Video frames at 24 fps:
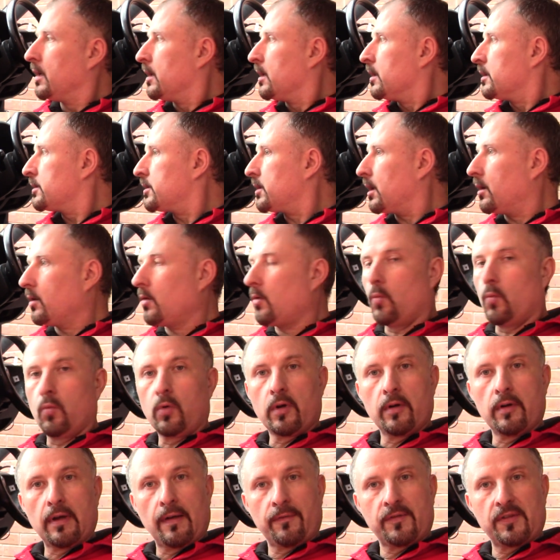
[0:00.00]
So we're
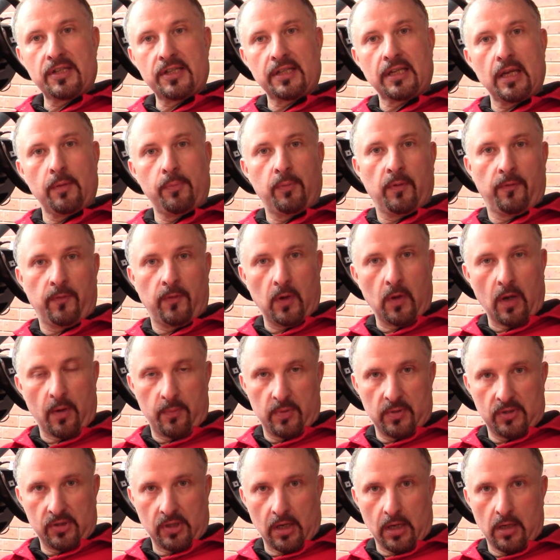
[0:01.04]
going to have to skip a few
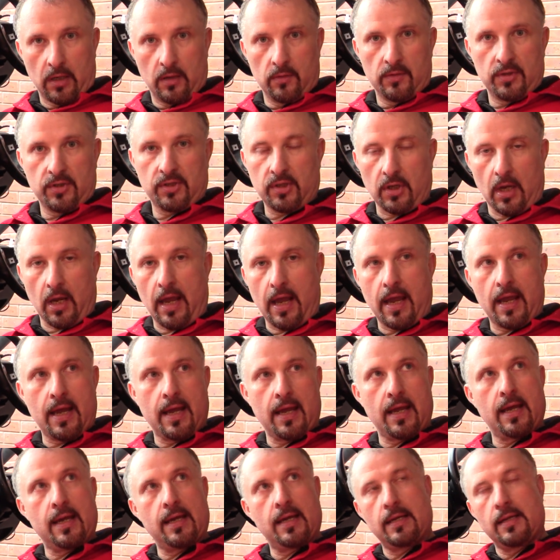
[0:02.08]
episodes
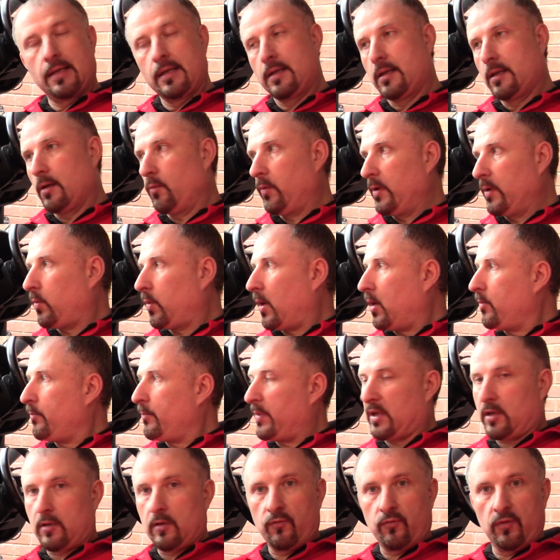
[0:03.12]
and we won't
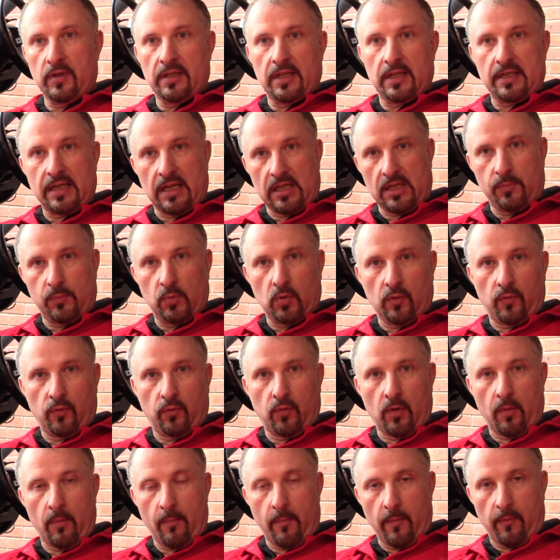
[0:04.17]
be covering the dashboard
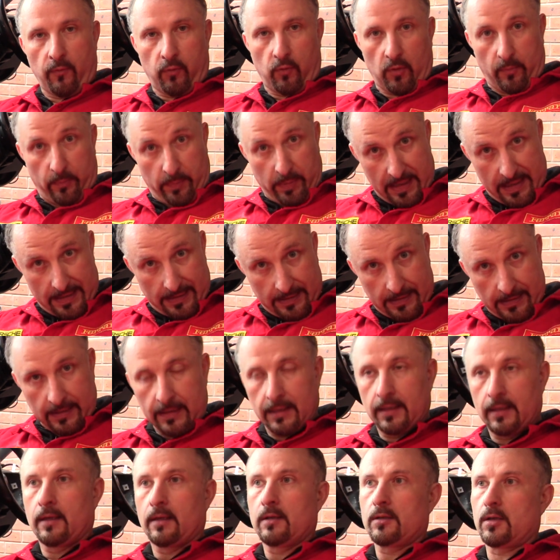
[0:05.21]
for, um, for a bit.
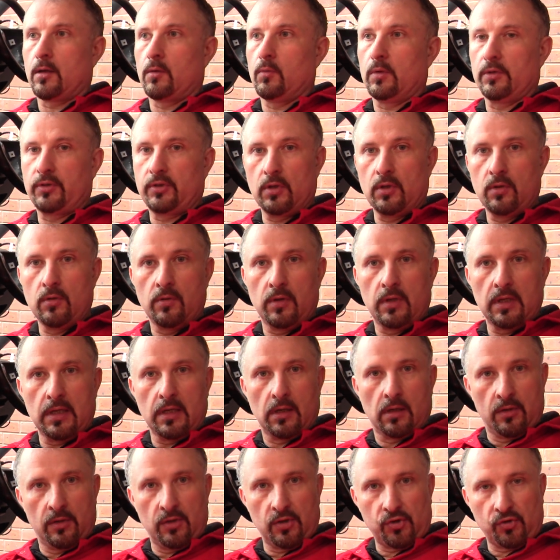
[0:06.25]
So we'll do
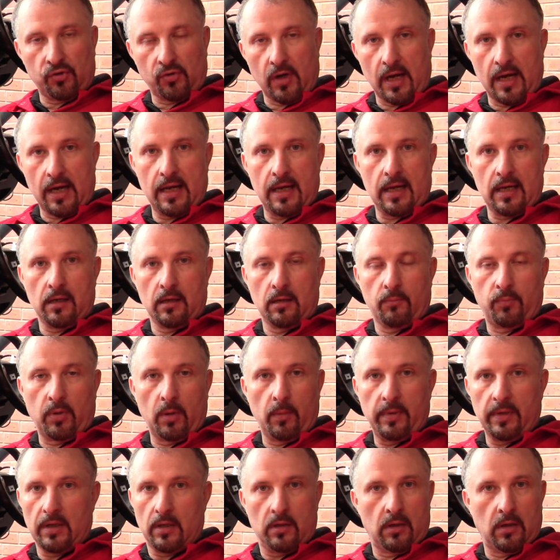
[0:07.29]
the under tray and
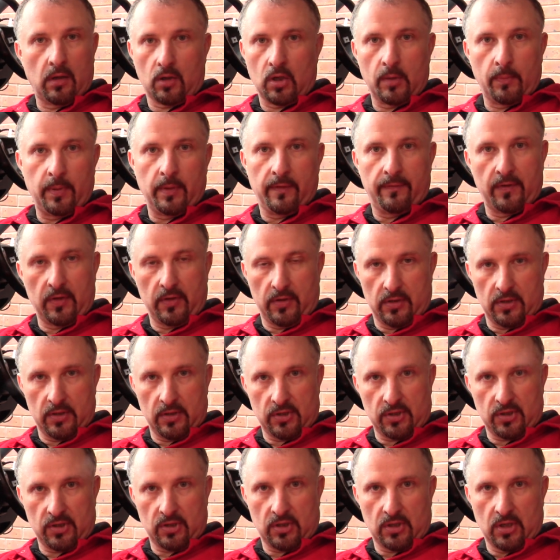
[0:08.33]
probably a, a couple of
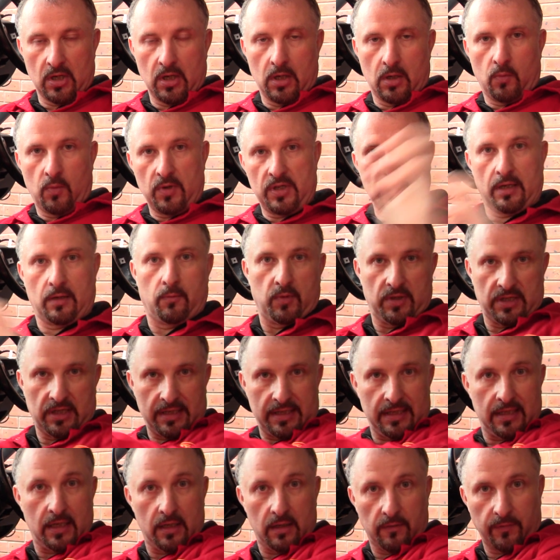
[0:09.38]
others, which I, which I
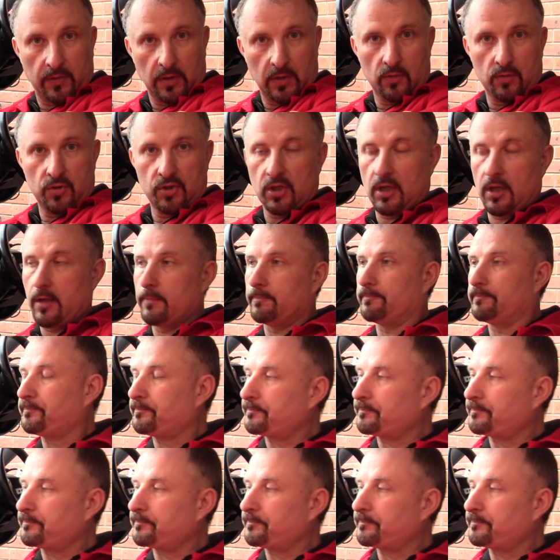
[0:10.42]
did in the future.